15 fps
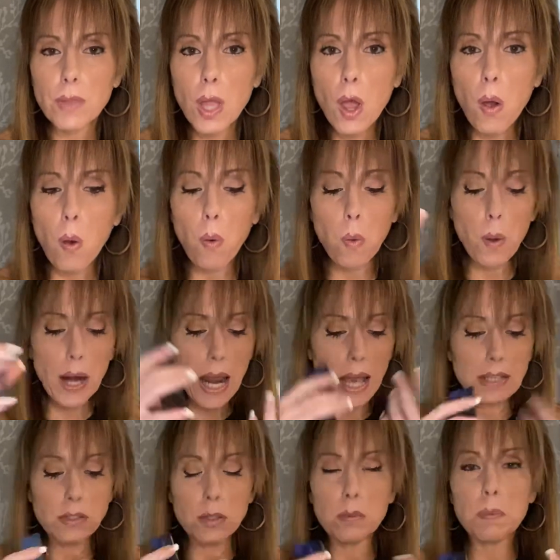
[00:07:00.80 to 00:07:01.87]
Or what
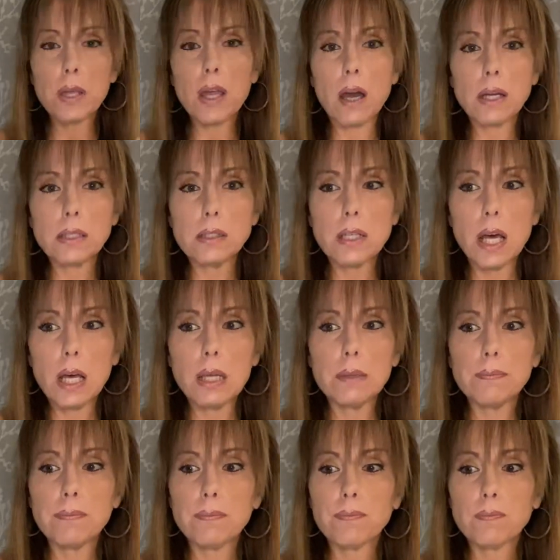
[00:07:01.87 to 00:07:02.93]
has to be
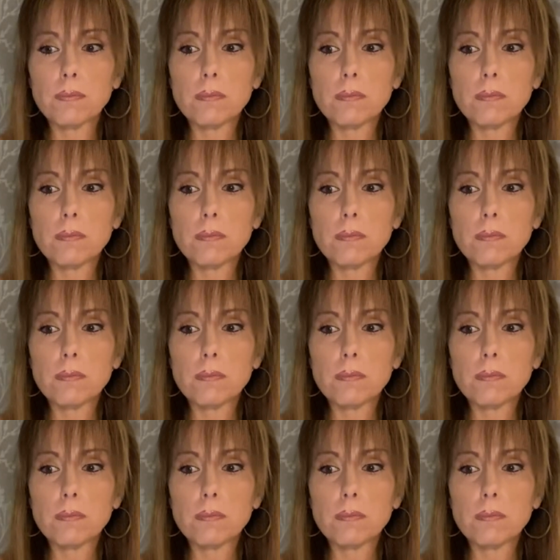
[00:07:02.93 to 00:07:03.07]
undone?